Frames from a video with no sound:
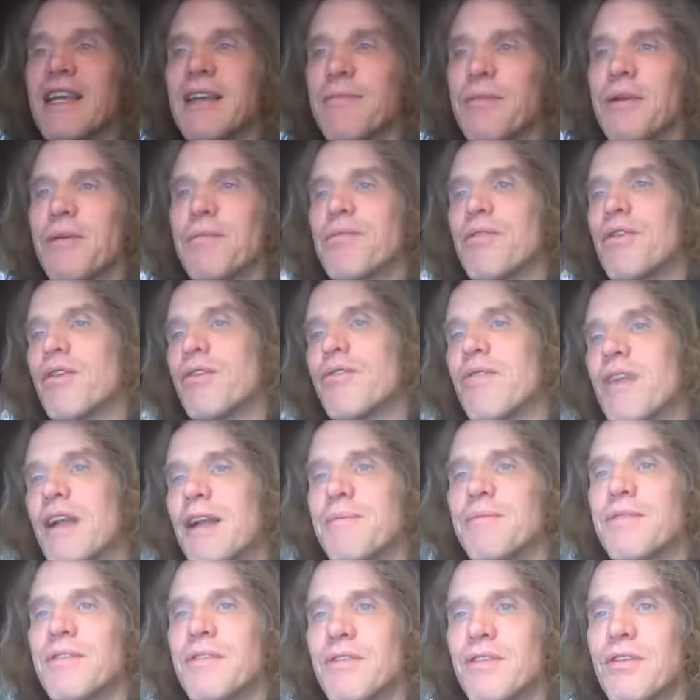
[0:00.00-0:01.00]
it can be
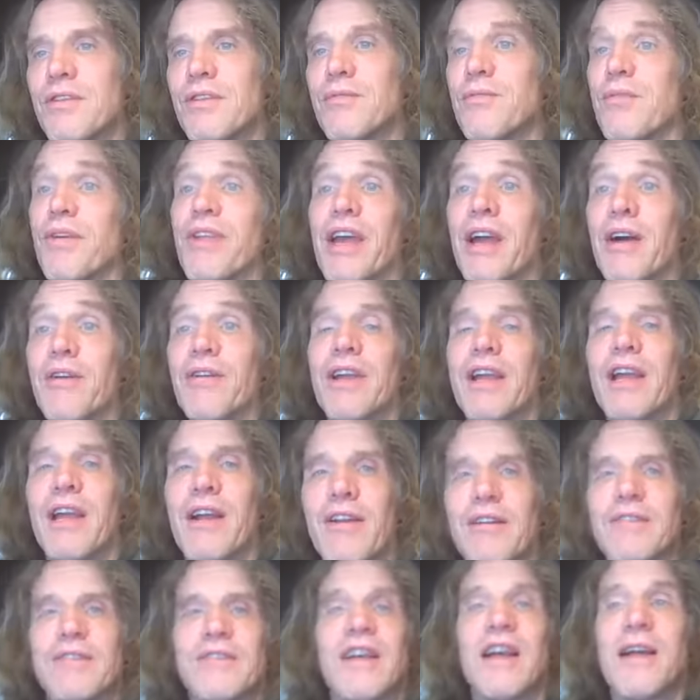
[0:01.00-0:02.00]
programmed to learn without
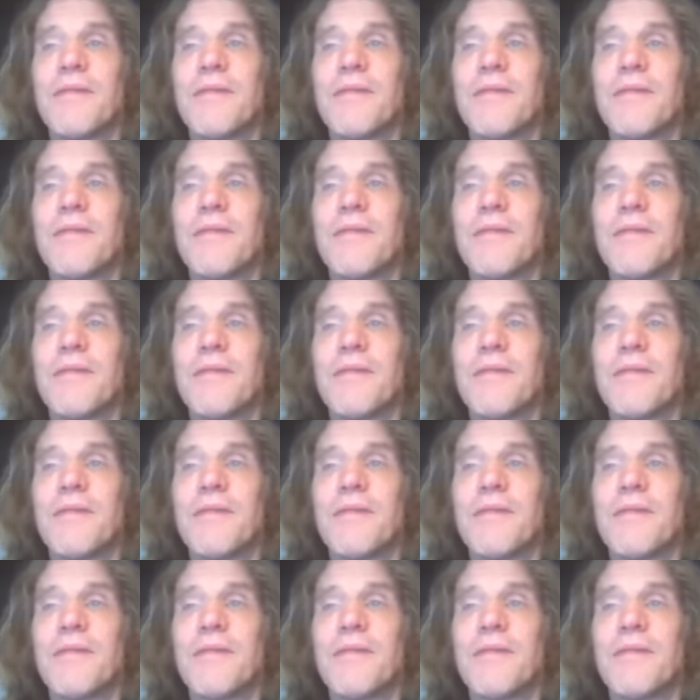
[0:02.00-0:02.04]
carrots.